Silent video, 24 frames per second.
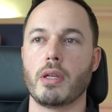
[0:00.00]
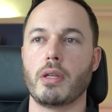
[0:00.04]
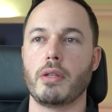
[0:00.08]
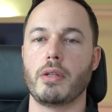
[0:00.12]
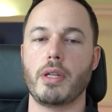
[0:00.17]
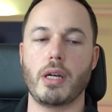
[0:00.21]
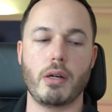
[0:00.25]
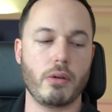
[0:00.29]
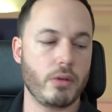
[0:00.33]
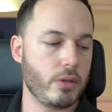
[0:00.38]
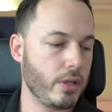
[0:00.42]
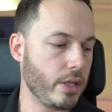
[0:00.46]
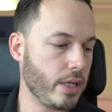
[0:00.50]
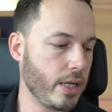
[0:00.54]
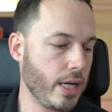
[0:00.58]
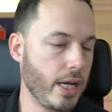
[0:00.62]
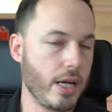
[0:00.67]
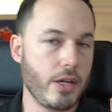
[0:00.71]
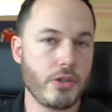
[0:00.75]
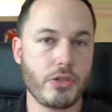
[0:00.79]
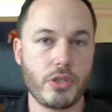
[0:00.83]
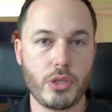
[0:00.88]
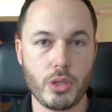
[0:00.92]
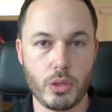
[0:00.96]
Now,
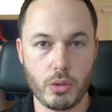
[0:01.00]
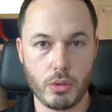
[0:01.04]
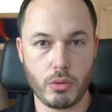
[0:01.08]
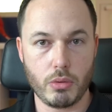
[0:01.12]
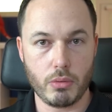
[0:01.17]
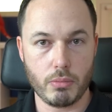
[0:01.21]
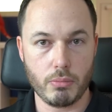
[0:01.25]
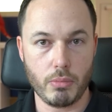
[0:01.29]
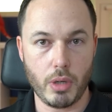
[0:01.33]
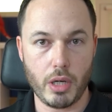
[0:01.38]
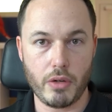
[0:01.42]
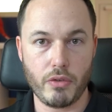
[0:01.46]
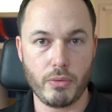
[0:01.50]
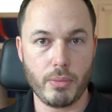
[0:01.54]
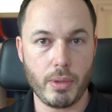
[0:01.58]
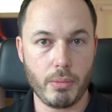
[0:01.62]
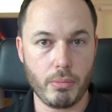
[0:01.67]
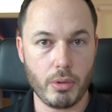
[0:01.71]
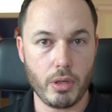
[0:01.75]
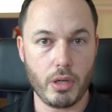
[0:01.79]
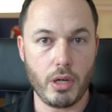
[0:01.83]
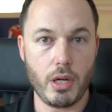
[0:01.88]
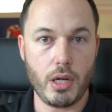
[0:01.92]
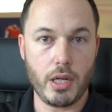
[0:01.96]
as you might
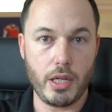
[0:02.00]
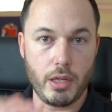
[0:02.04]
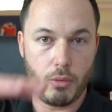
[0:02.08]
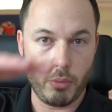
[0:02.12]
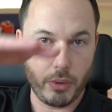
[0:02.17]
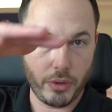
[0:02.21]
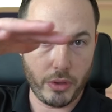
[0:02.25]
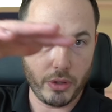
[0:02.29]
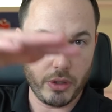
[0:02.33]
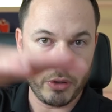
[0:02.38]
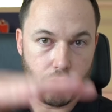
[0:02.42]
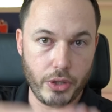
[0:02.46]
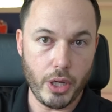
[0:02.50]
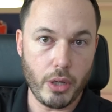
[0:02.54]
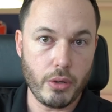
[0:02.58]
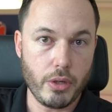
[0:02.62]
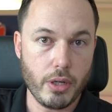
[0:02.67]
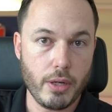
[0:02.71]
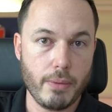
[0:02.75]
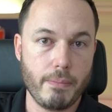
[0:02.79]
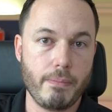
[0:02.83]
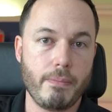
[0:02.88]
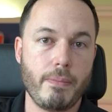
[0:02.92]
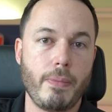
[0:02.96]
remember earlier with the
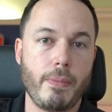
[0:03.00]
donut,